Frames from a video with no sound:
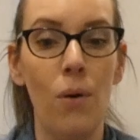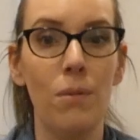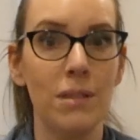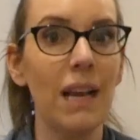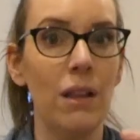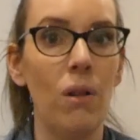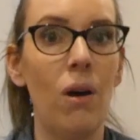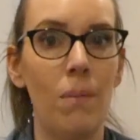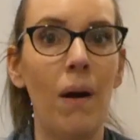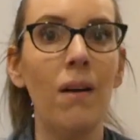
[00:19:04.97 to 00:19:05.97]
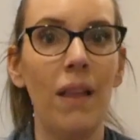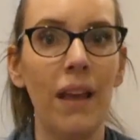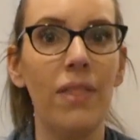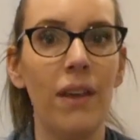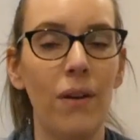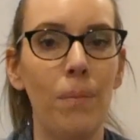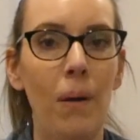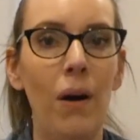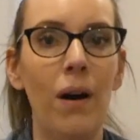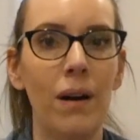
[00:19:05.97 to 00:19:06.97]
almost like a Lara bar, like a thicker
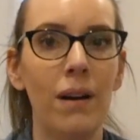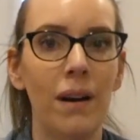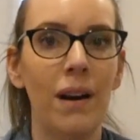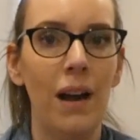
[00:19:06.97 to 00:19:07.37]
bar